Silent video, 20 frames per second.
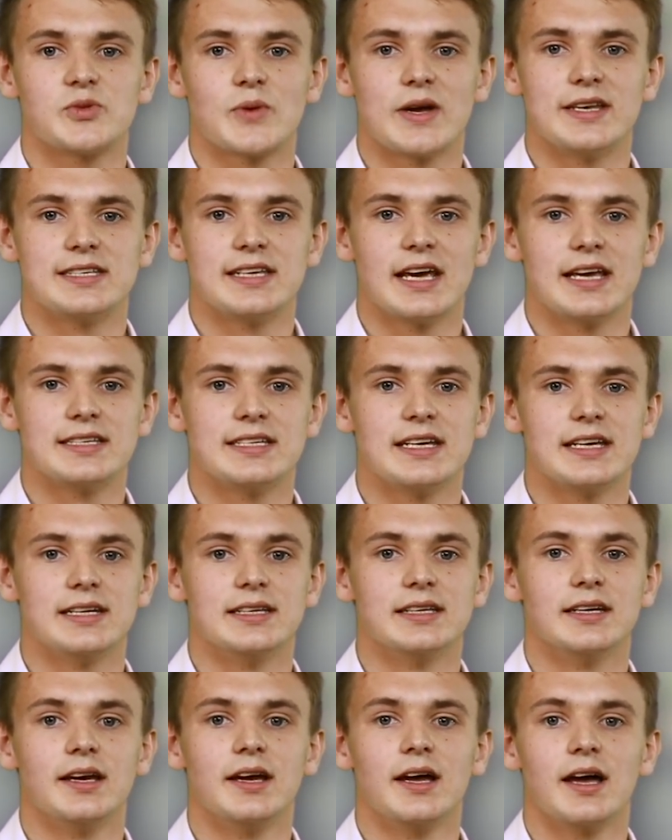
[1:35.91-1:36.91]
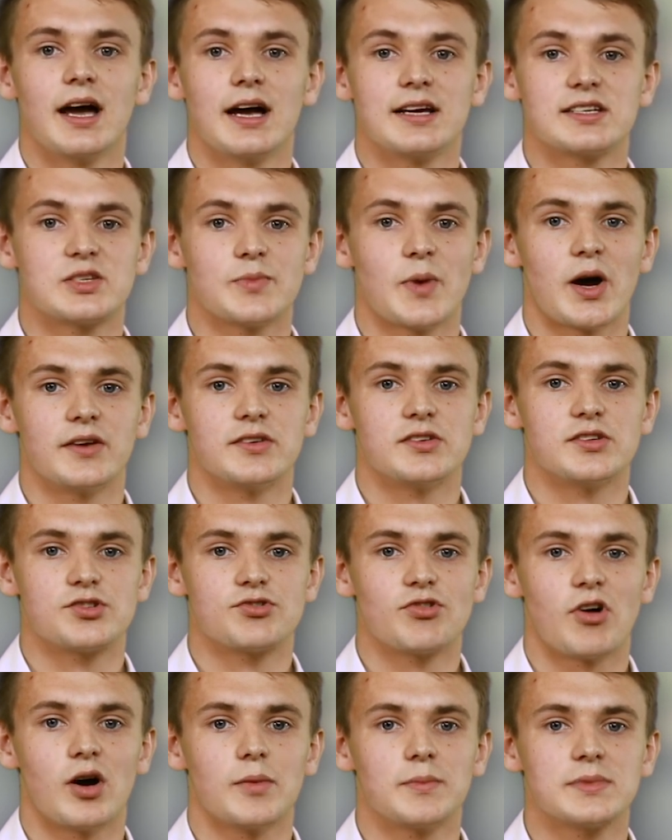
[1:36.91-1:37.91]
2018 as demand has
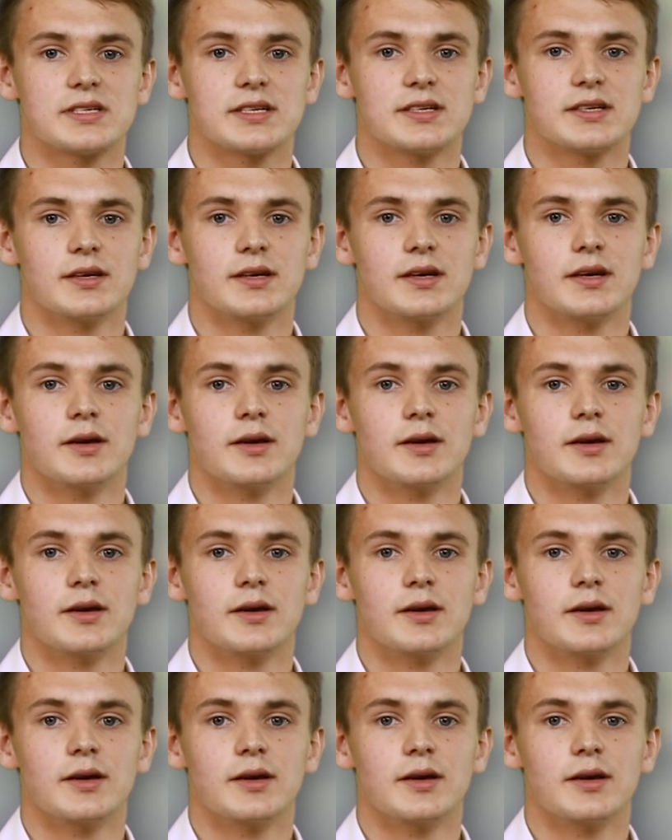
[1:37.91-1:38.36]
dropped,